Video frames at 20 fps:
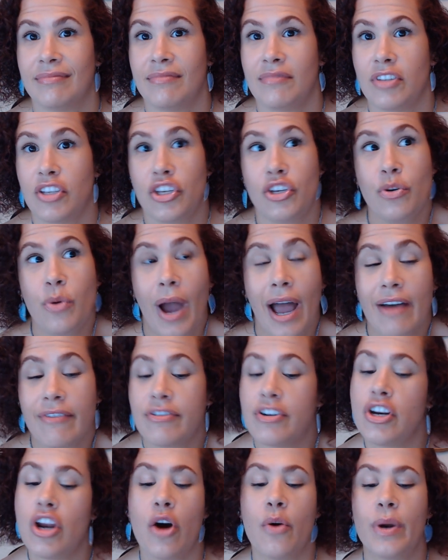You have
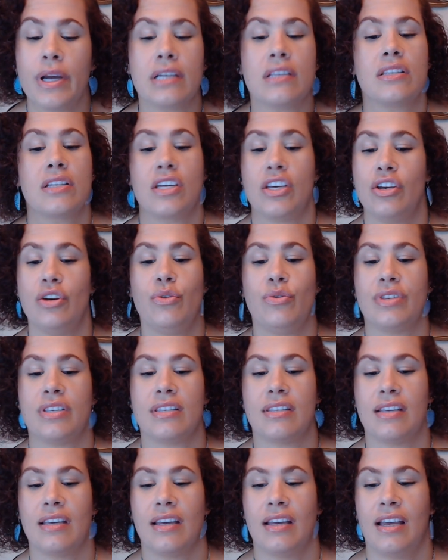no
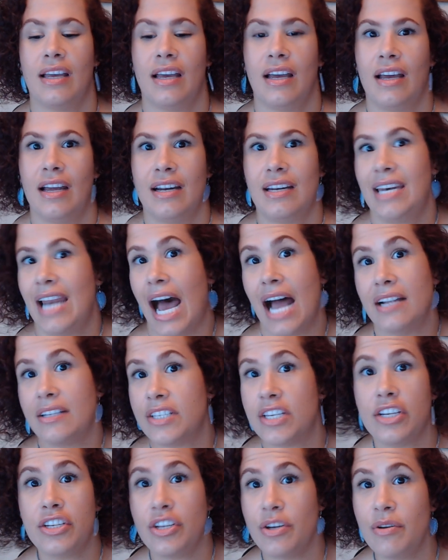excuse not
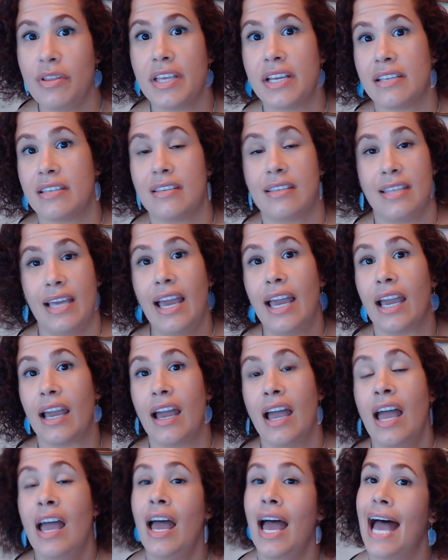to do this
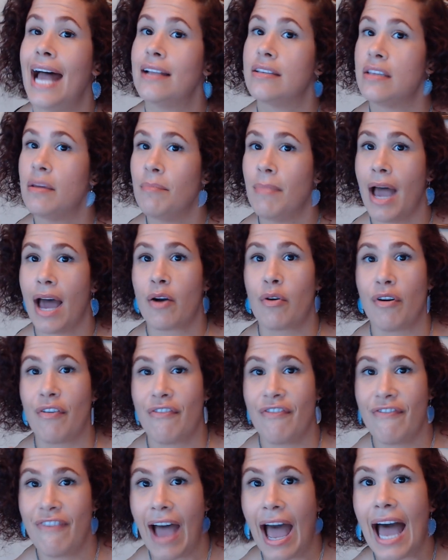thing. As a matter of
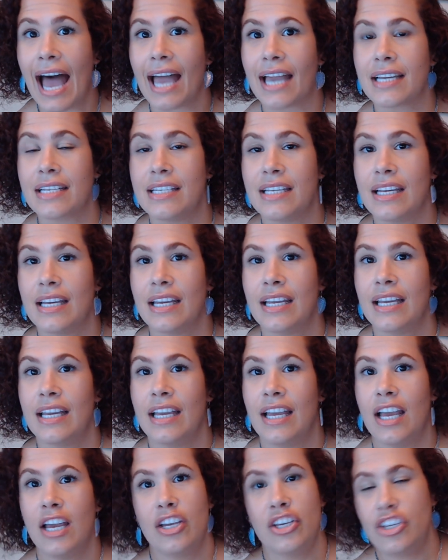fact,
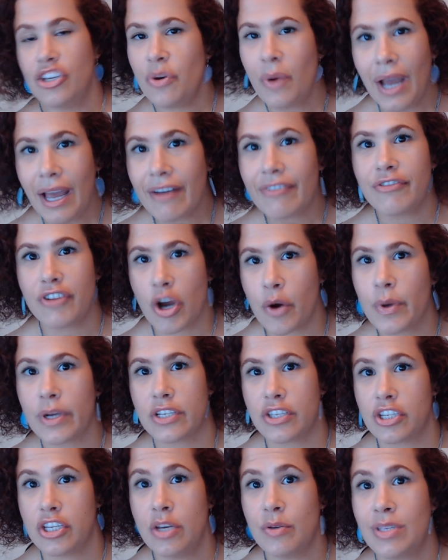you have no
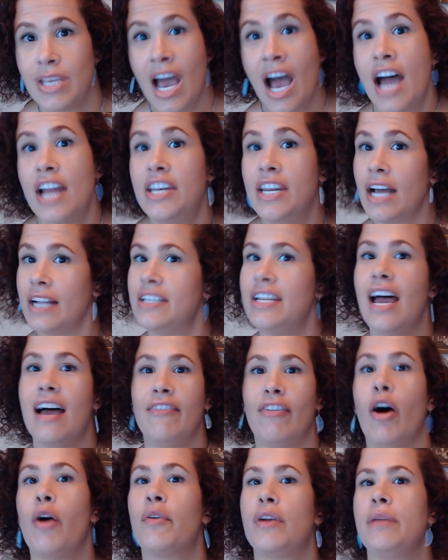excuse not to have
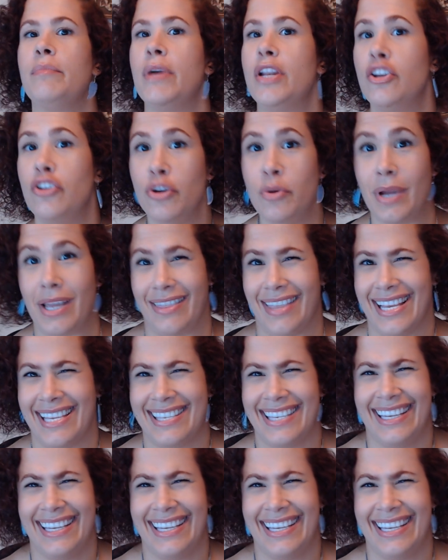already been doing this.